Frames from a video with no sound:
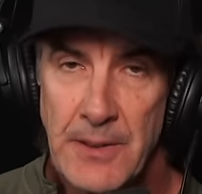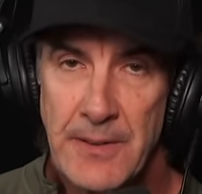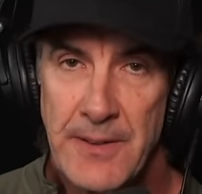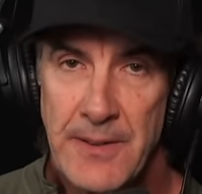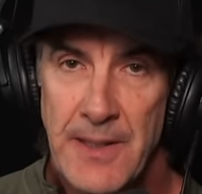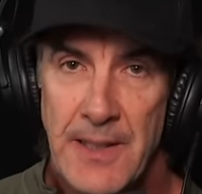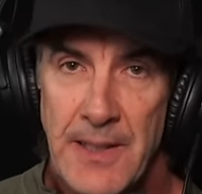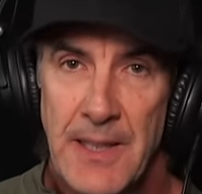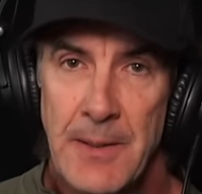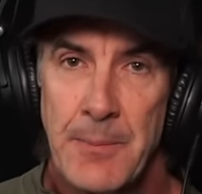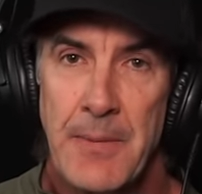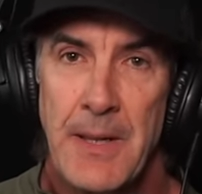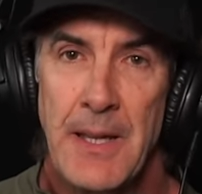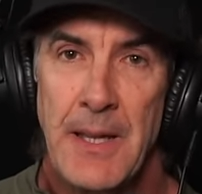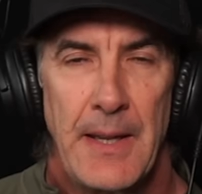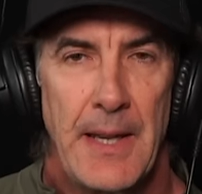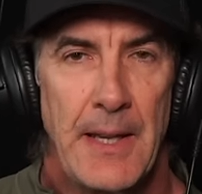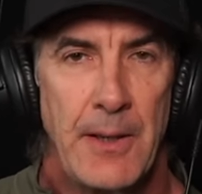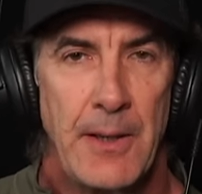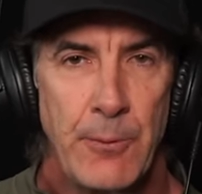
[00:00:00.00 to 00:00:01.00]
time
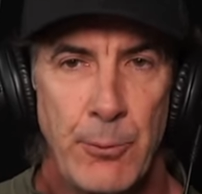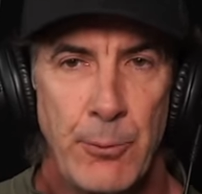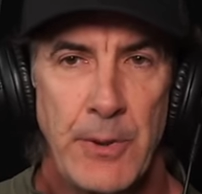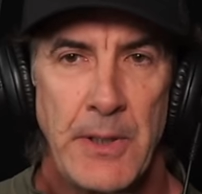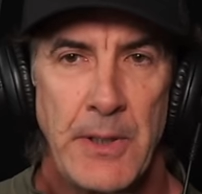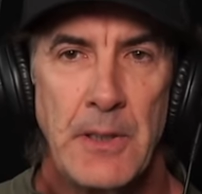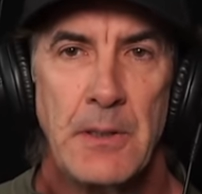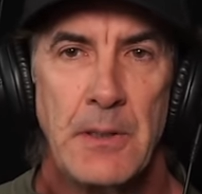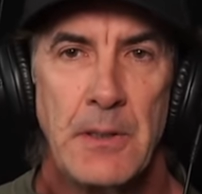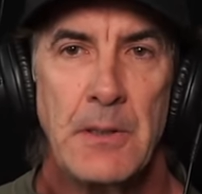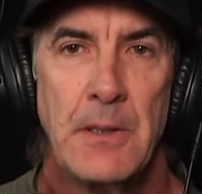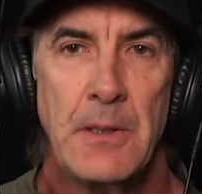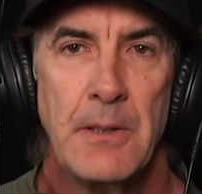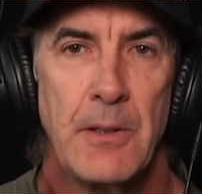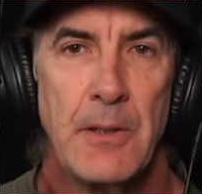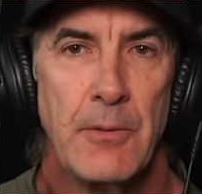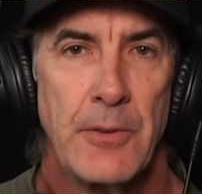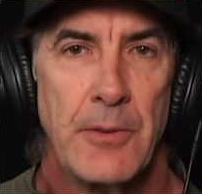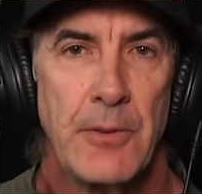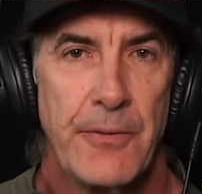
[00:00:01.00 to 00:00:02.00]
and real
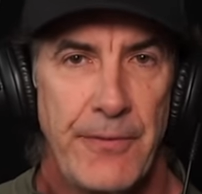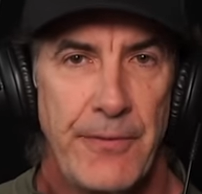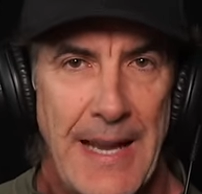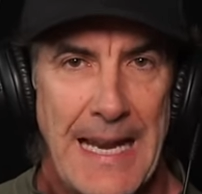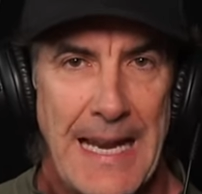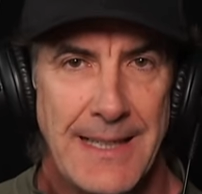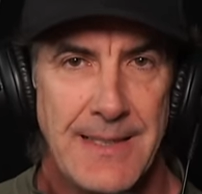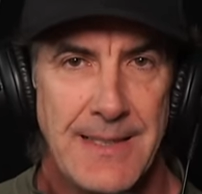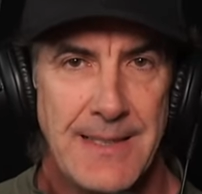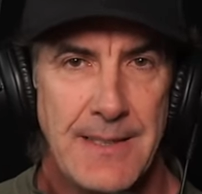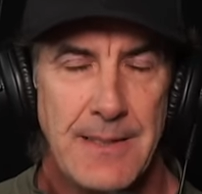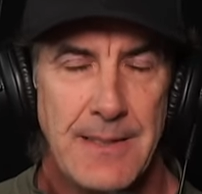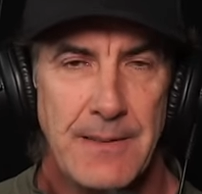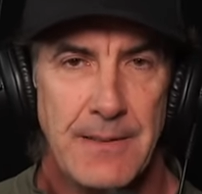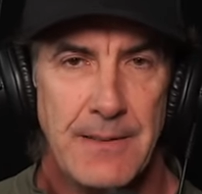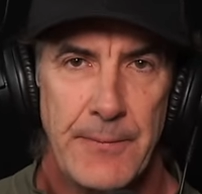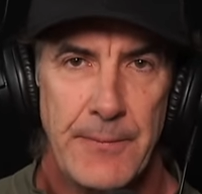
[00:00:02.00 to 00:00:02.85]
facts.